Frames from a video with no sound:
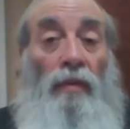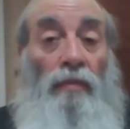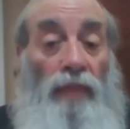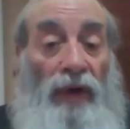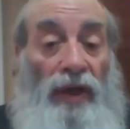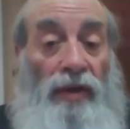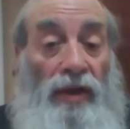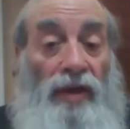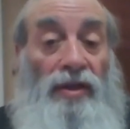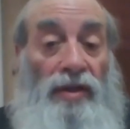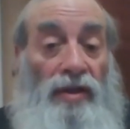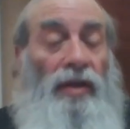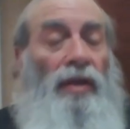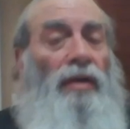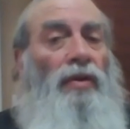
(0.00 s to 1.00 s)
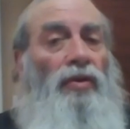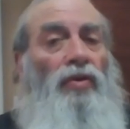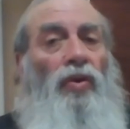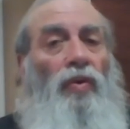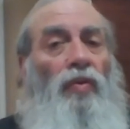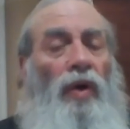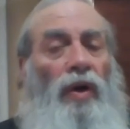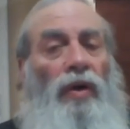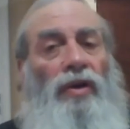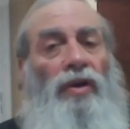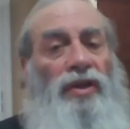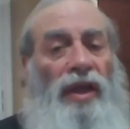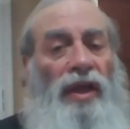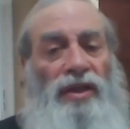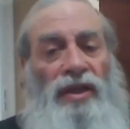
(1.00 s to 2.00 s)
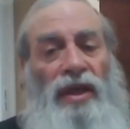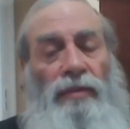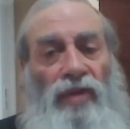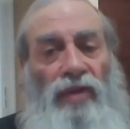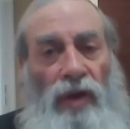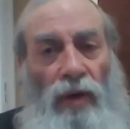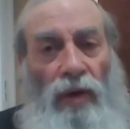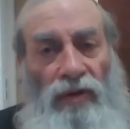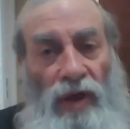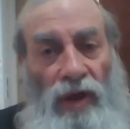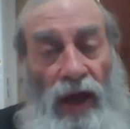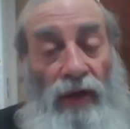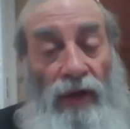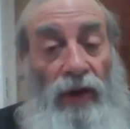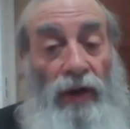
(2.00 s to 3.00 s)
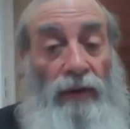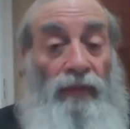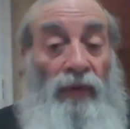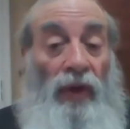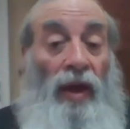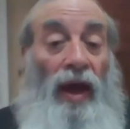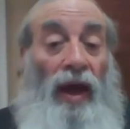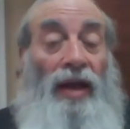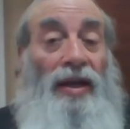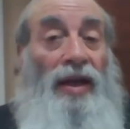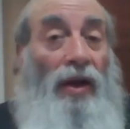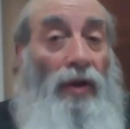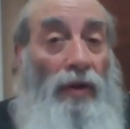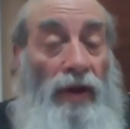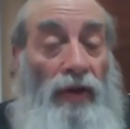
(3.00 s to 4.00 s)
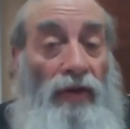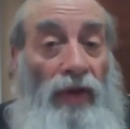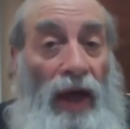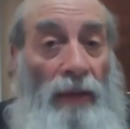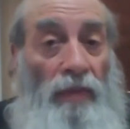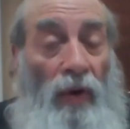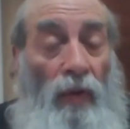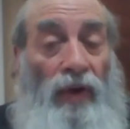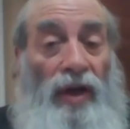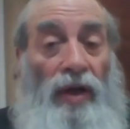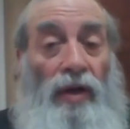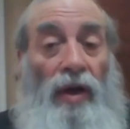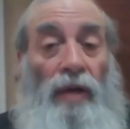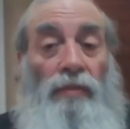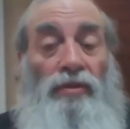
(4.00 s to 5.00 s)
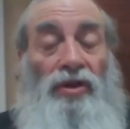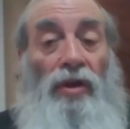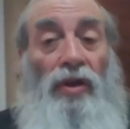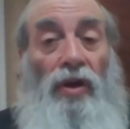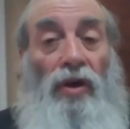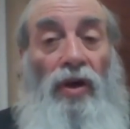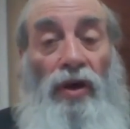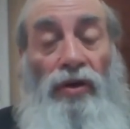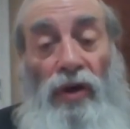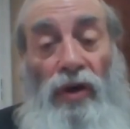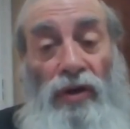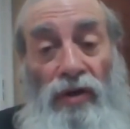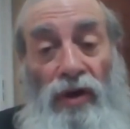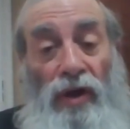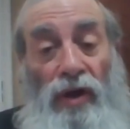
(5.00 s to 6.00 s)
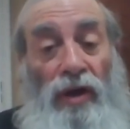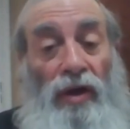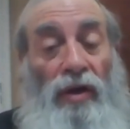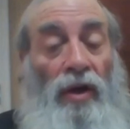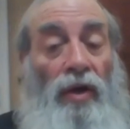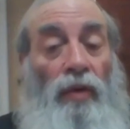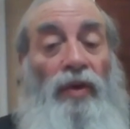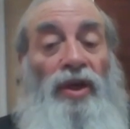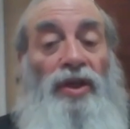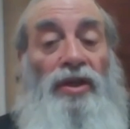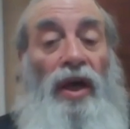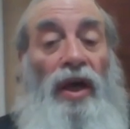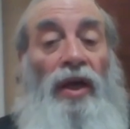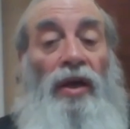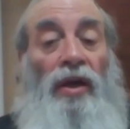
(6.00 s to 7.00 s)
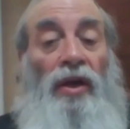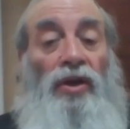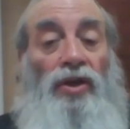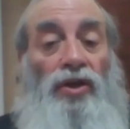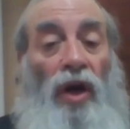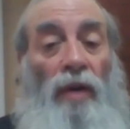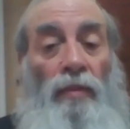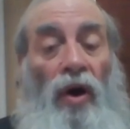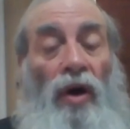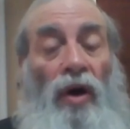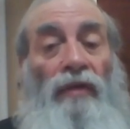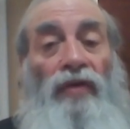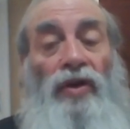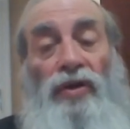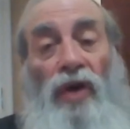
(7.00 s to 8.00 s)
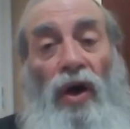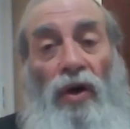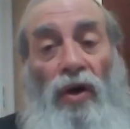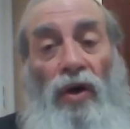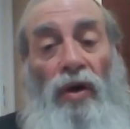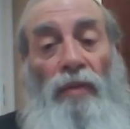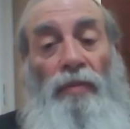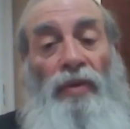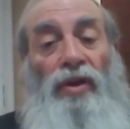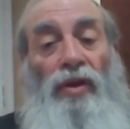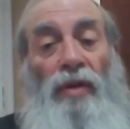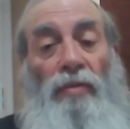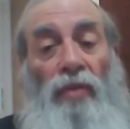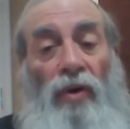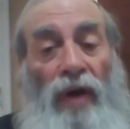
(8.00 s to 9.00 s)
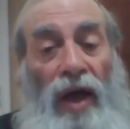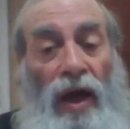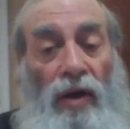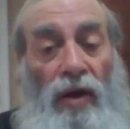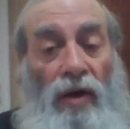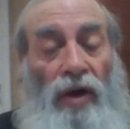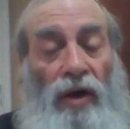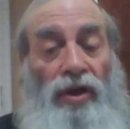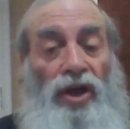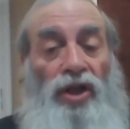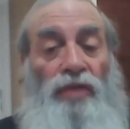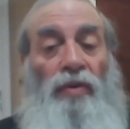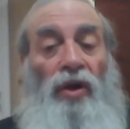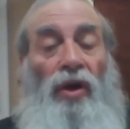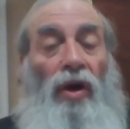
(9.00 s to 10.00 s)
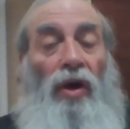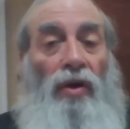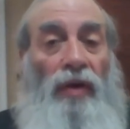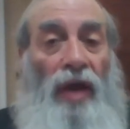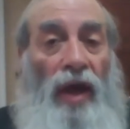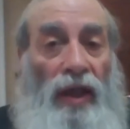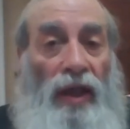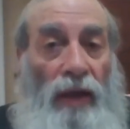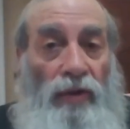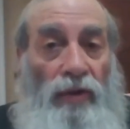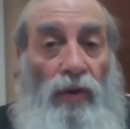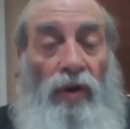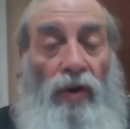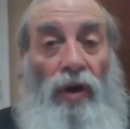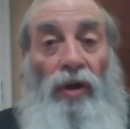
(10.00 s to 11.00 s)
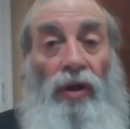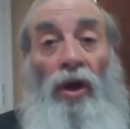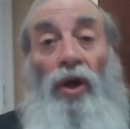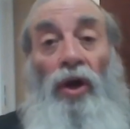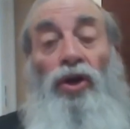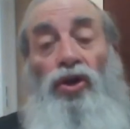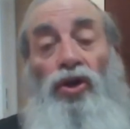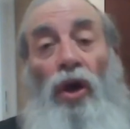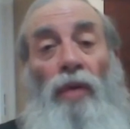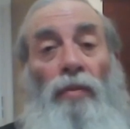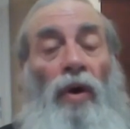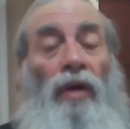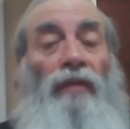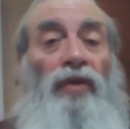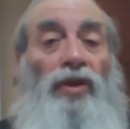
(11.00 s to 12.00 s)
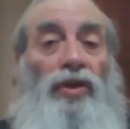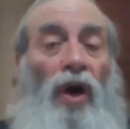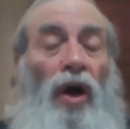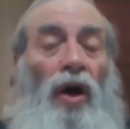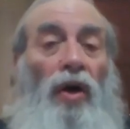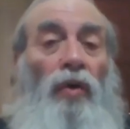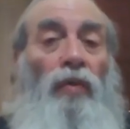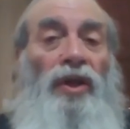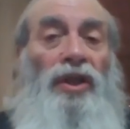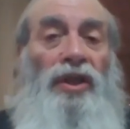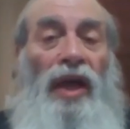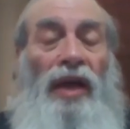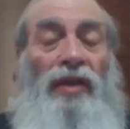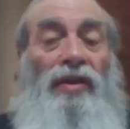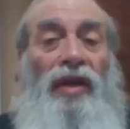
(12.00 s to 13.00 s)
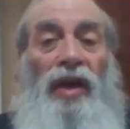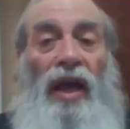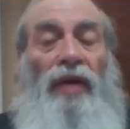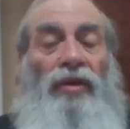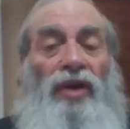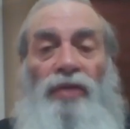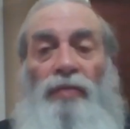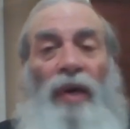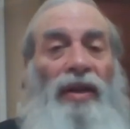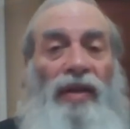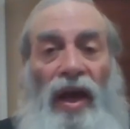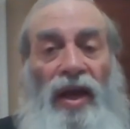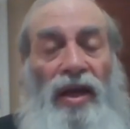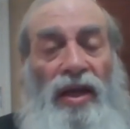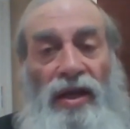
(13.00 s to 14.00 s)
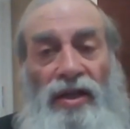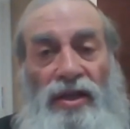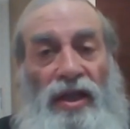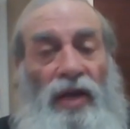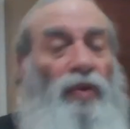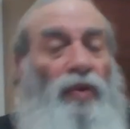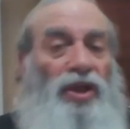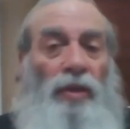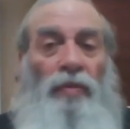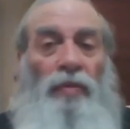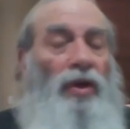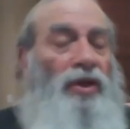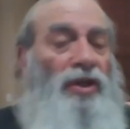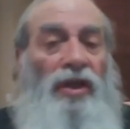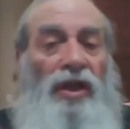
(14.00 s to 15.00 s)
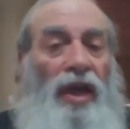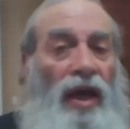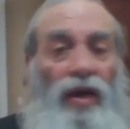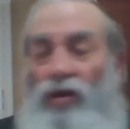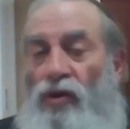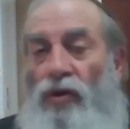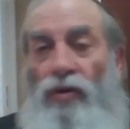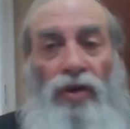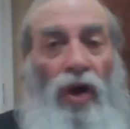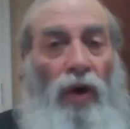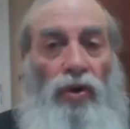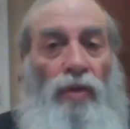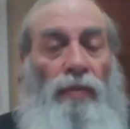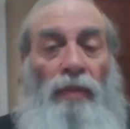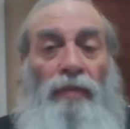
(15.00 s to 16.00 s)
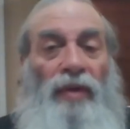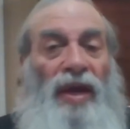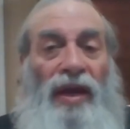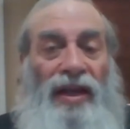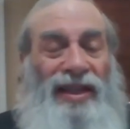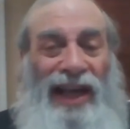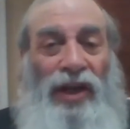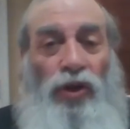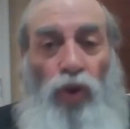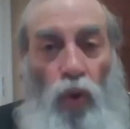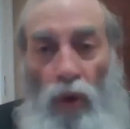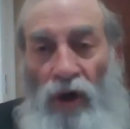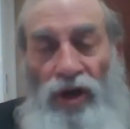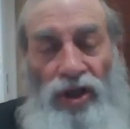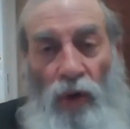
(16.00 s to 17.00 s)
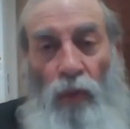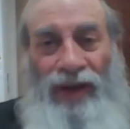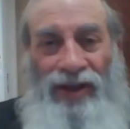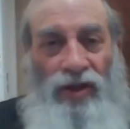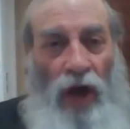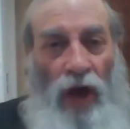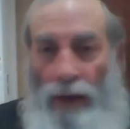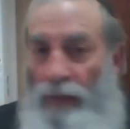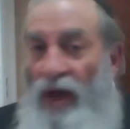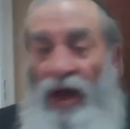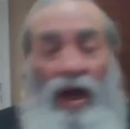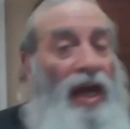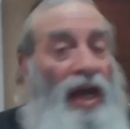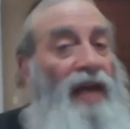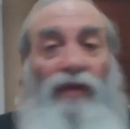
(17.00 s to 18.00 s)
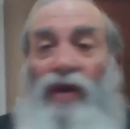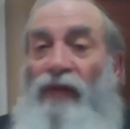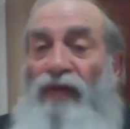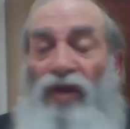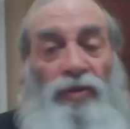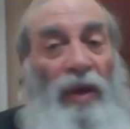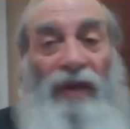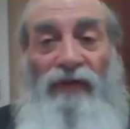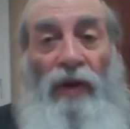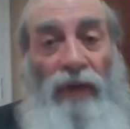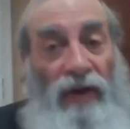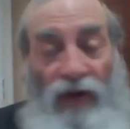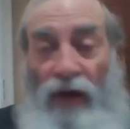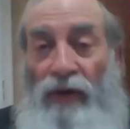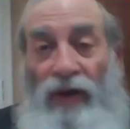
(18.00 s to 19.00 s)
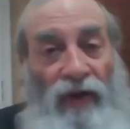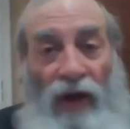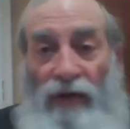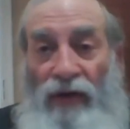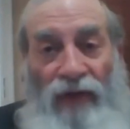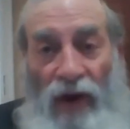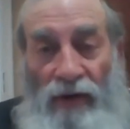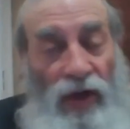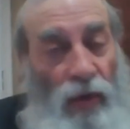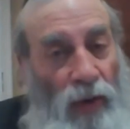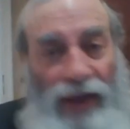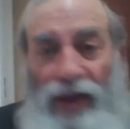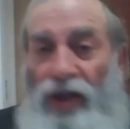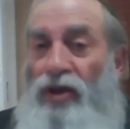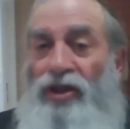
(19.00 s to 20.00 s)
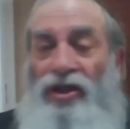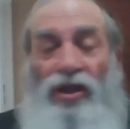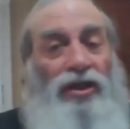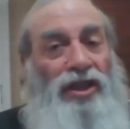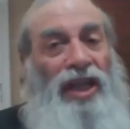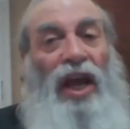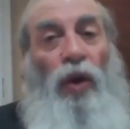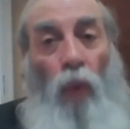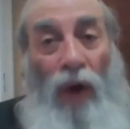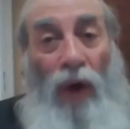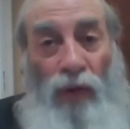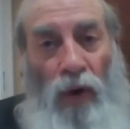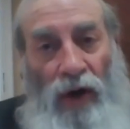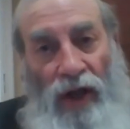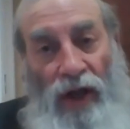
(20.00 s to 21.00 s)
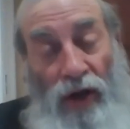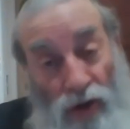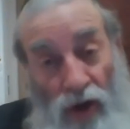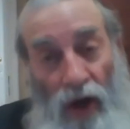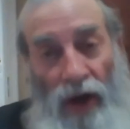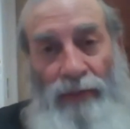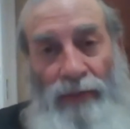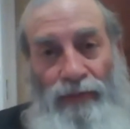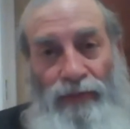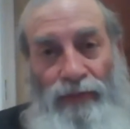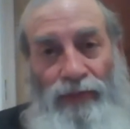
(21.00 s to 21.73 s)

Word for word: But it's still 2 words that seem to go together. And not only that, but when it comes to L'chad Doidi, we say Shomer v'Zochar b'dibur echad, Hishmiyon okel am yuchad. Shomer v'Zochar was said together spontaneously, which a person can't do. No human being can say 2 words at one time. Even if you speak very, very, very, very quickly, you're still saying 1 word at a time.